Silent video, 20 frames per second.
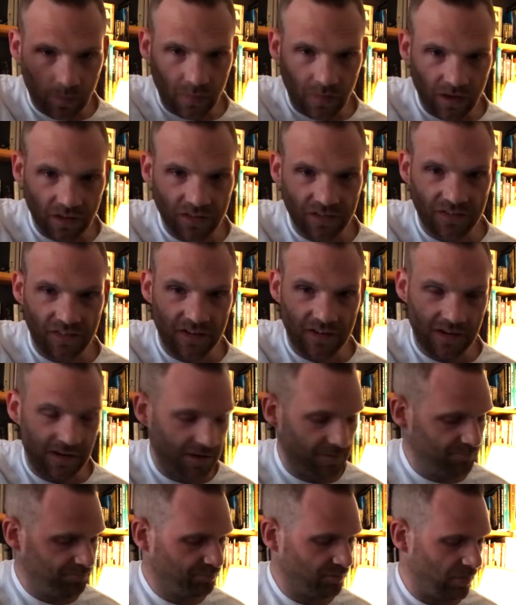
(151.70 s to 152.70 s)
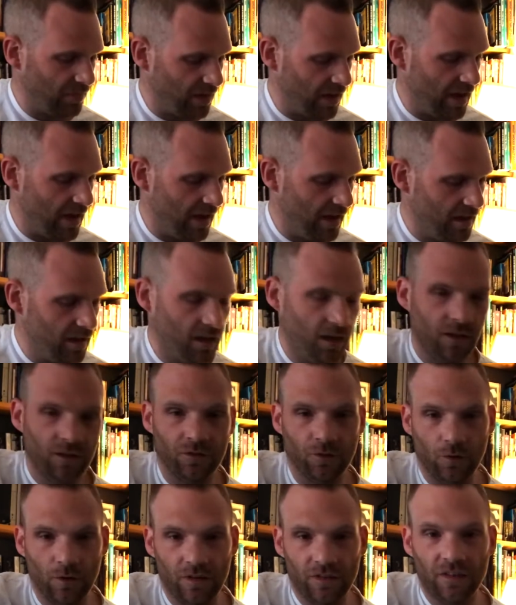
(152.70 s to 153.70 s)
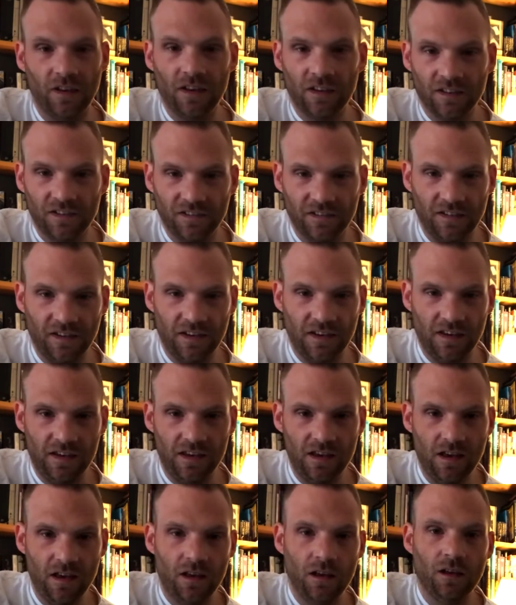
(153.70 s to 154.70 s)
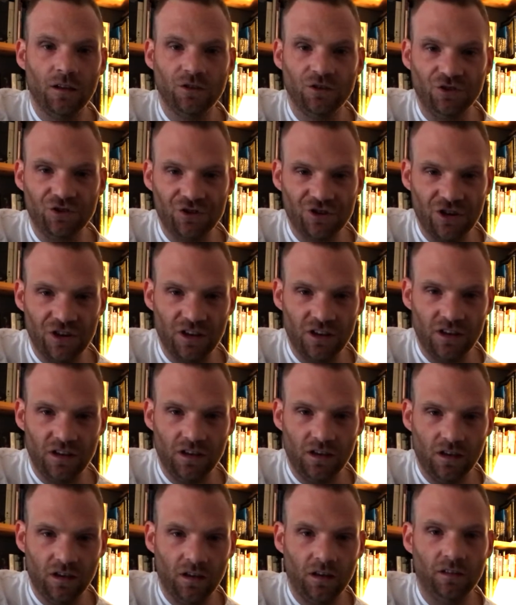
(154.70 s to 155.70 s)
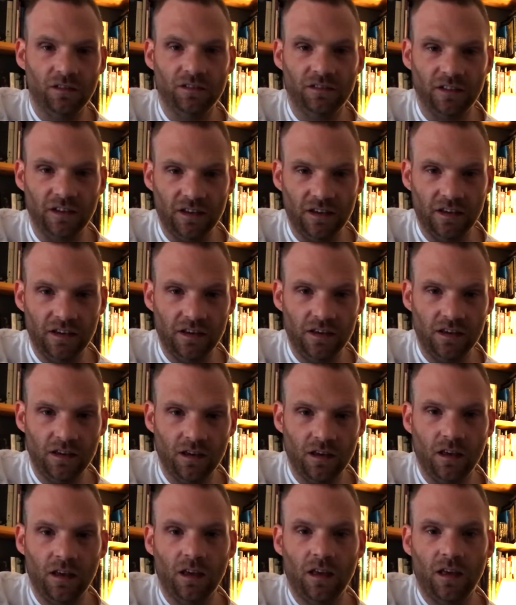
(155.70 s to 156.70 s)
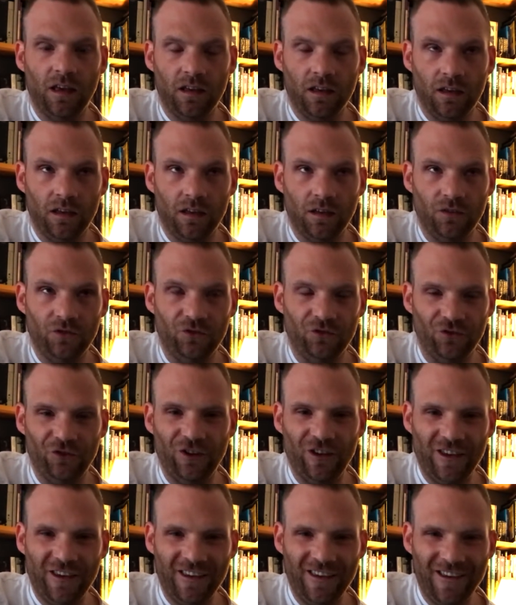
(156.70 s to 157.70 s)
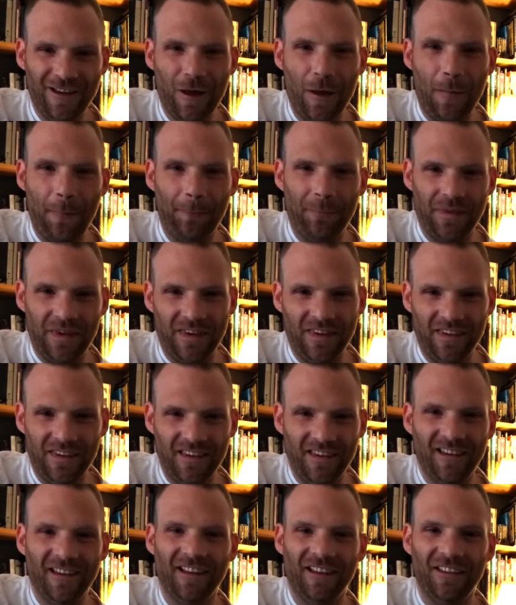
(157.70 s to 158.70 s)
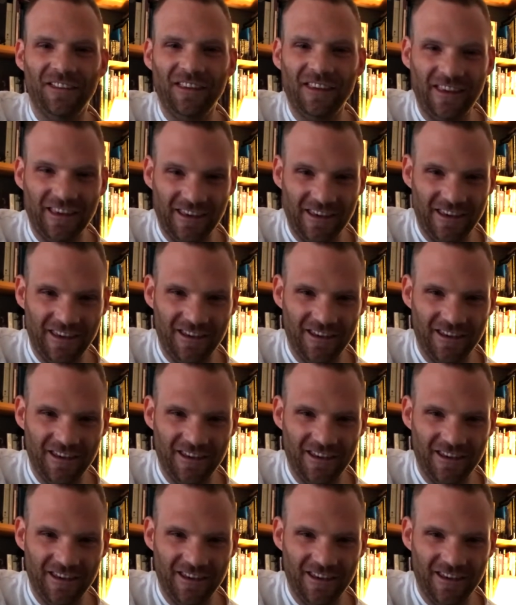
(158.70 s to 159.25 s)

C there. So it's C, G, D, G, B, and E.